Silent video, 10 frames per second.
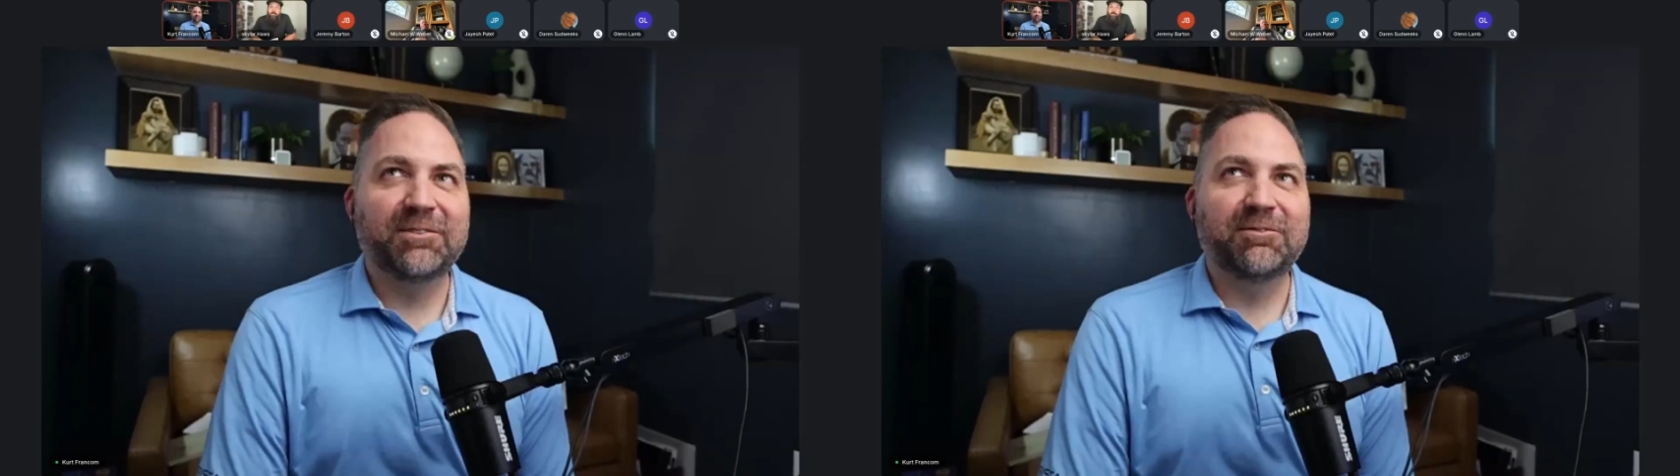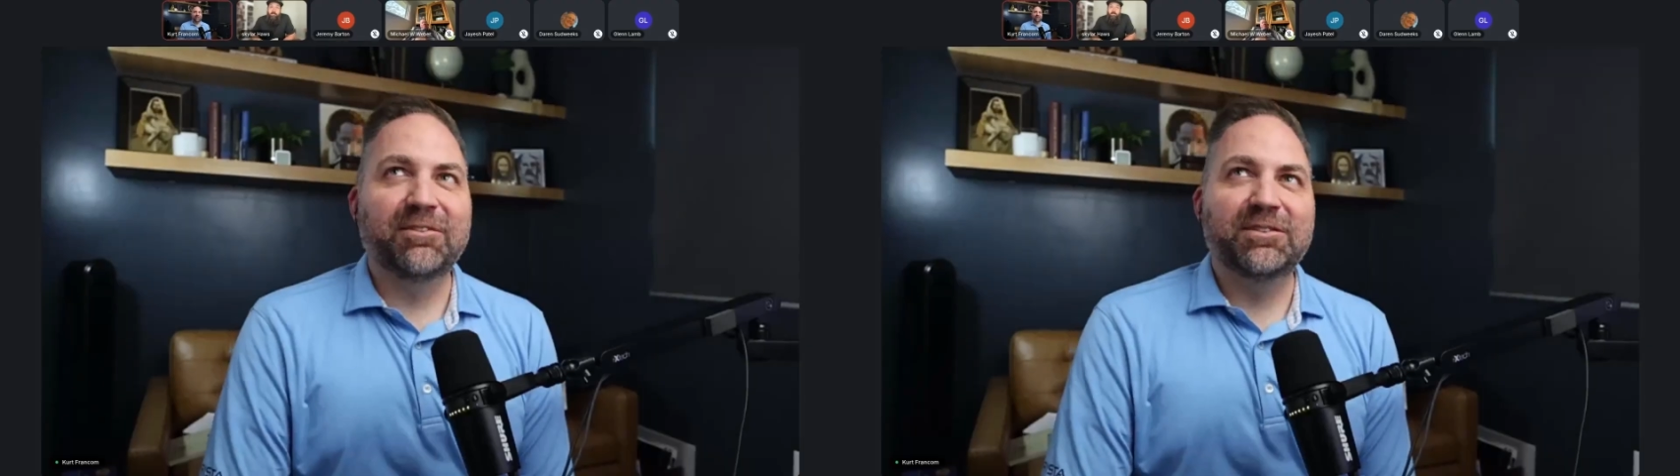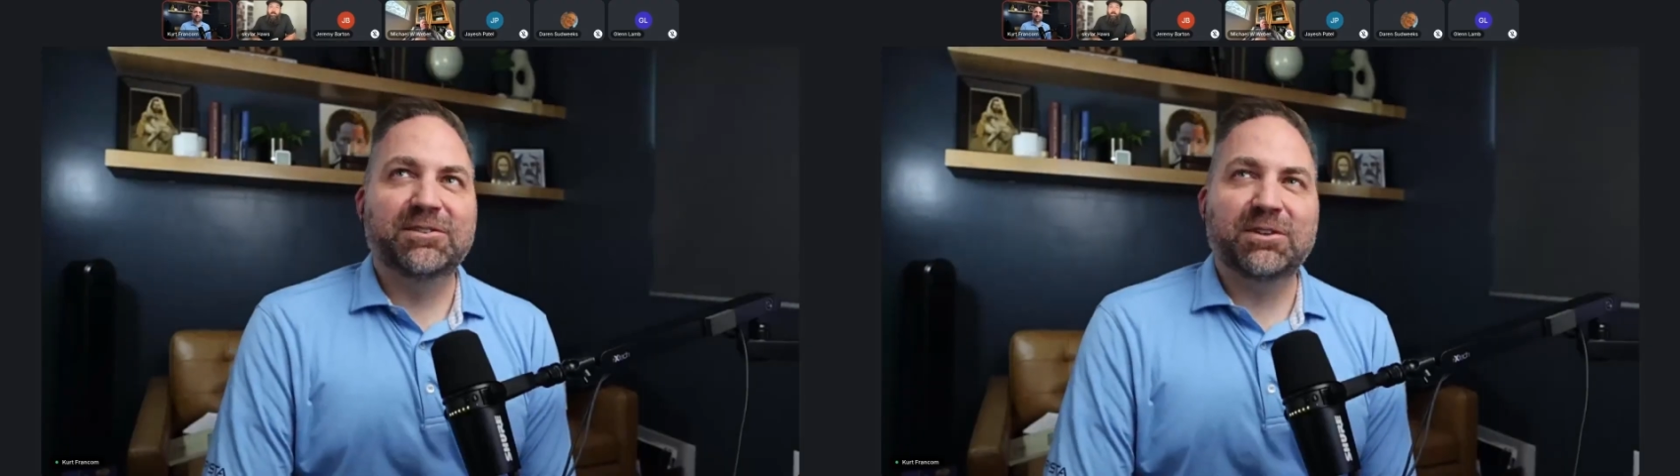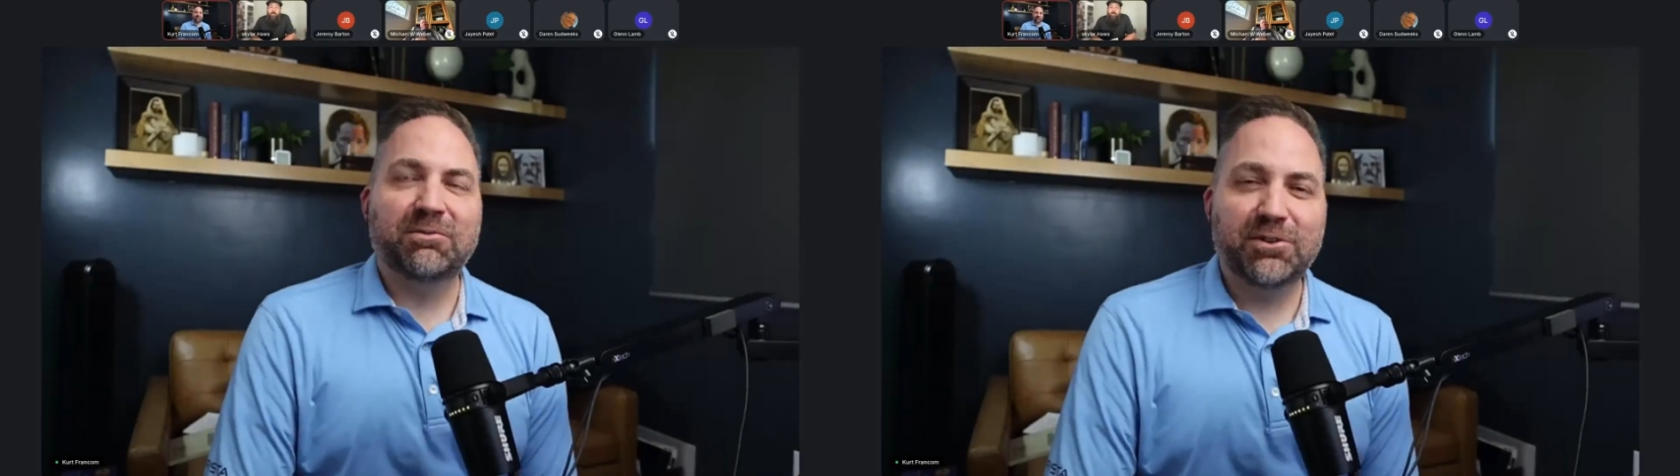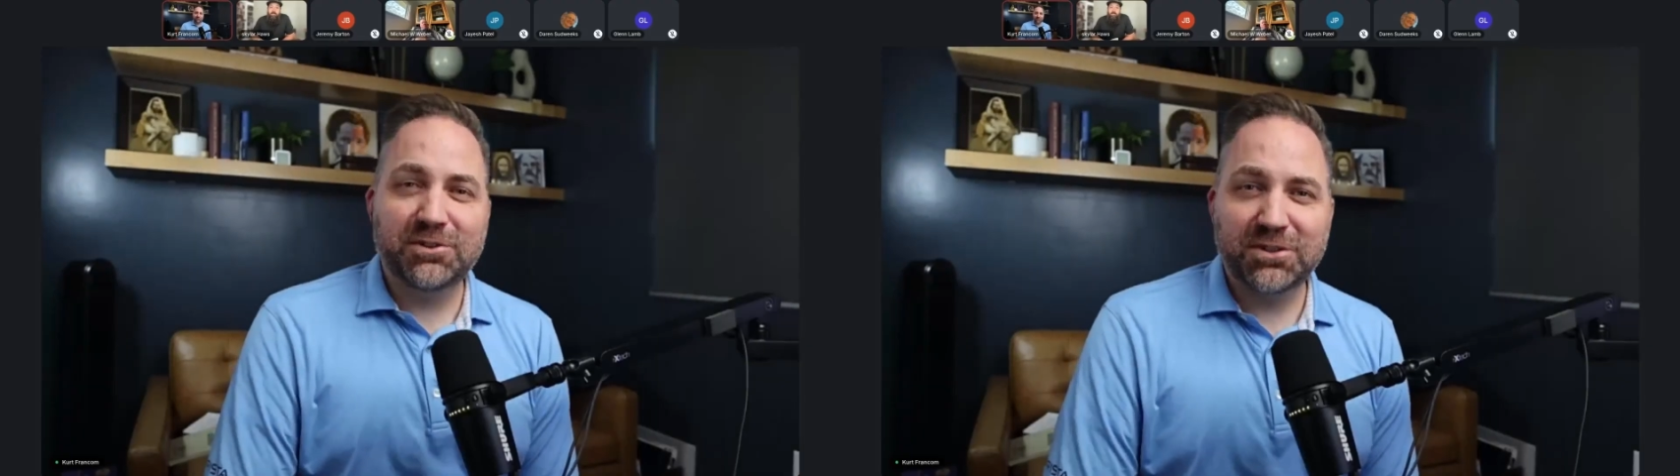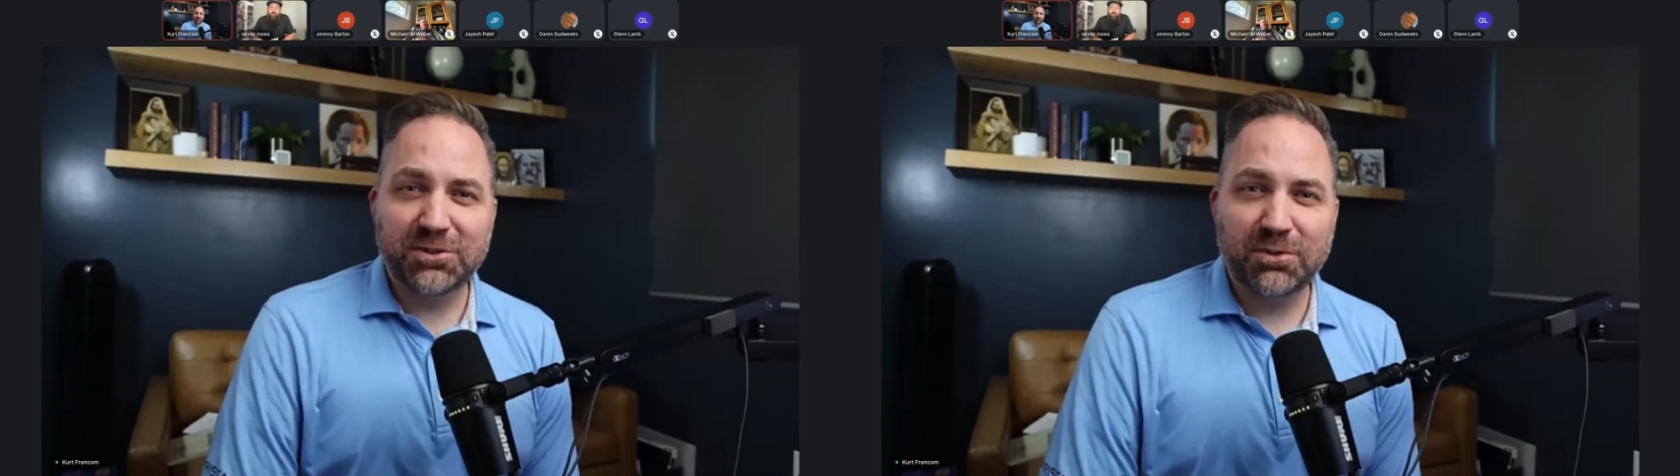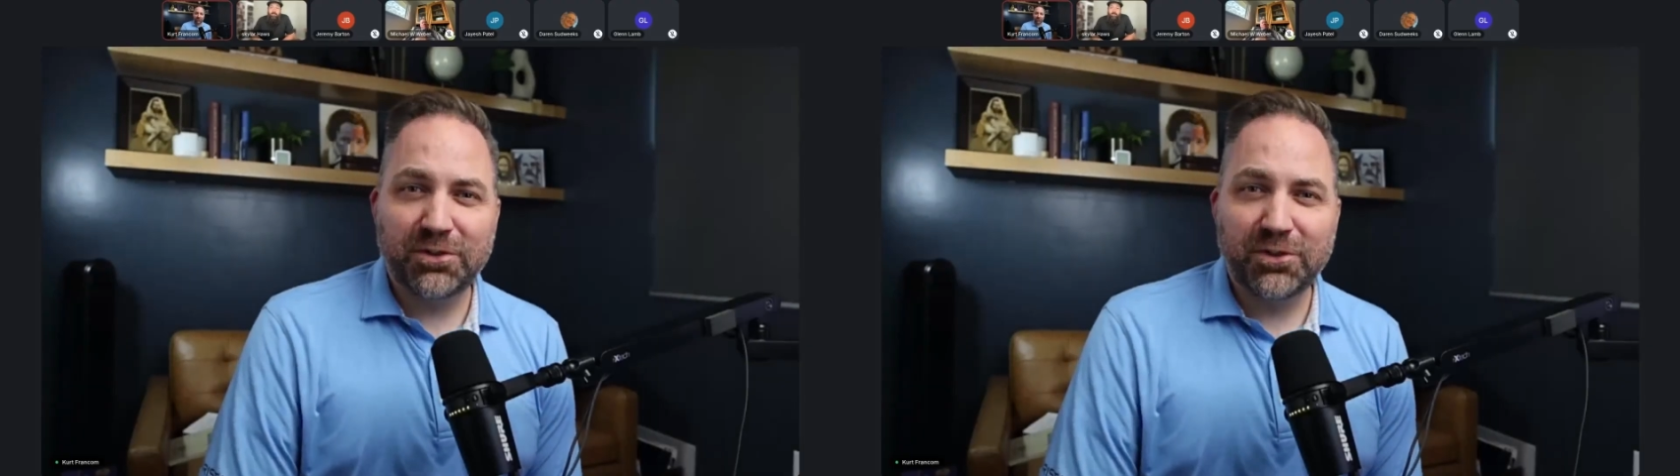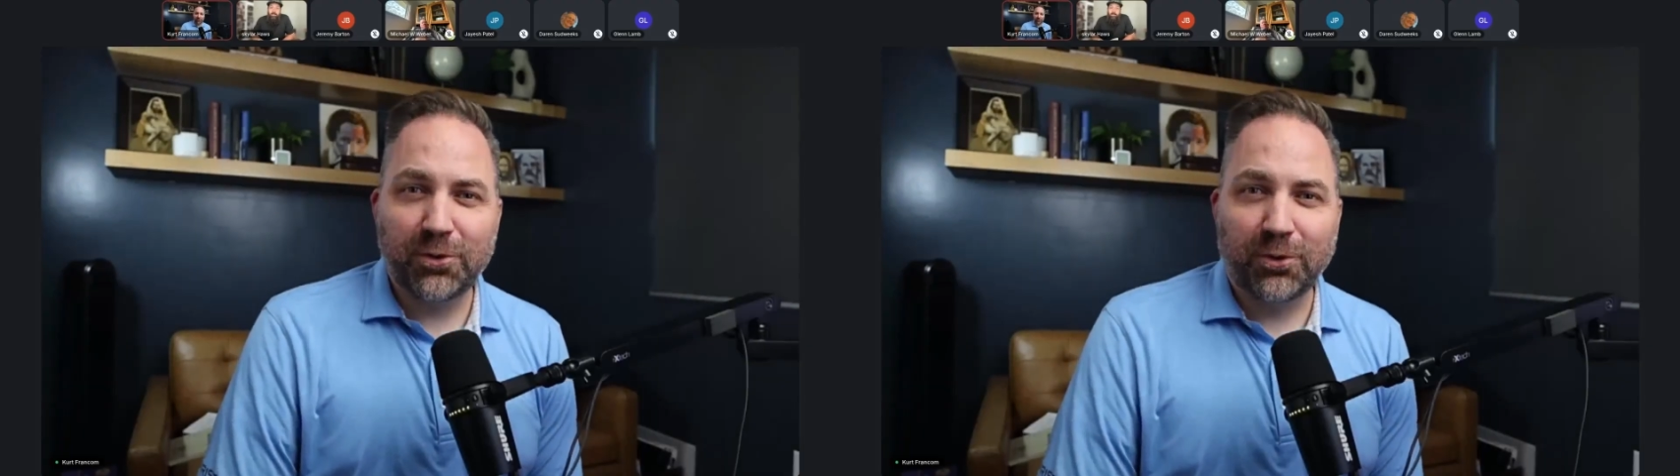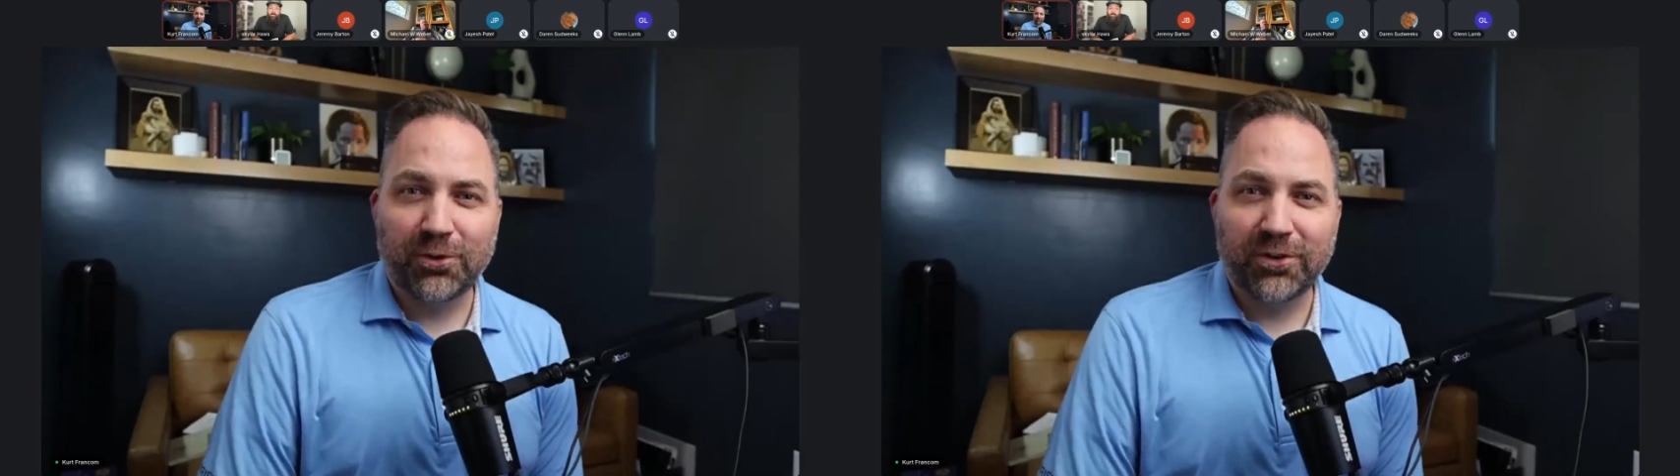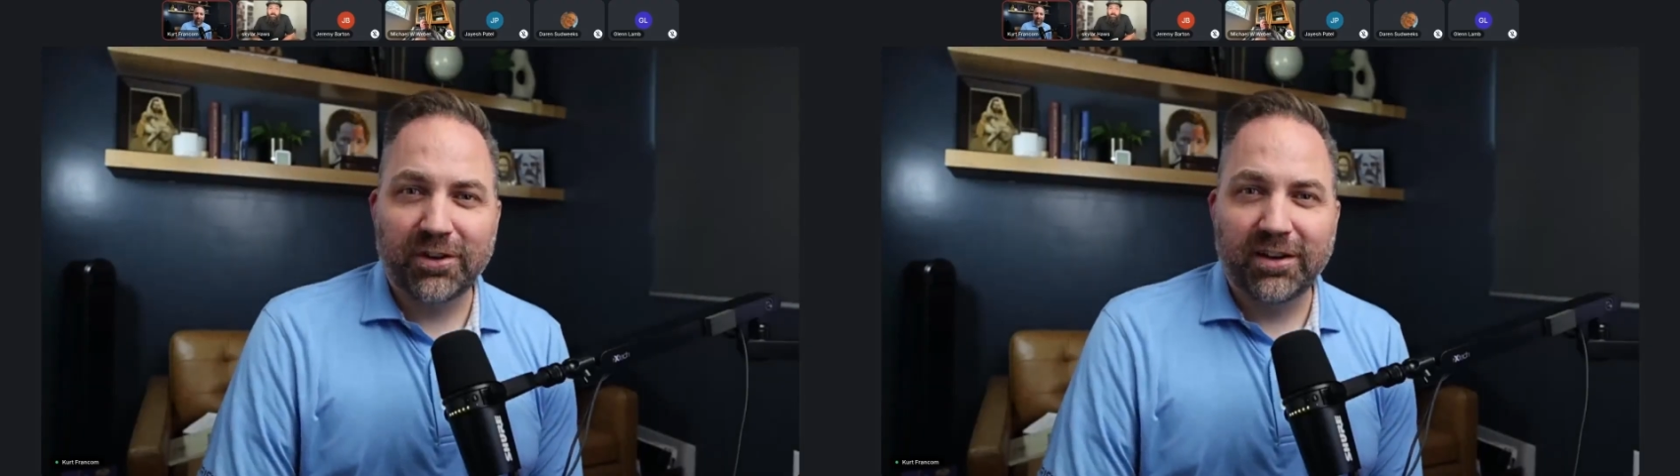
So I'm curious, just with your,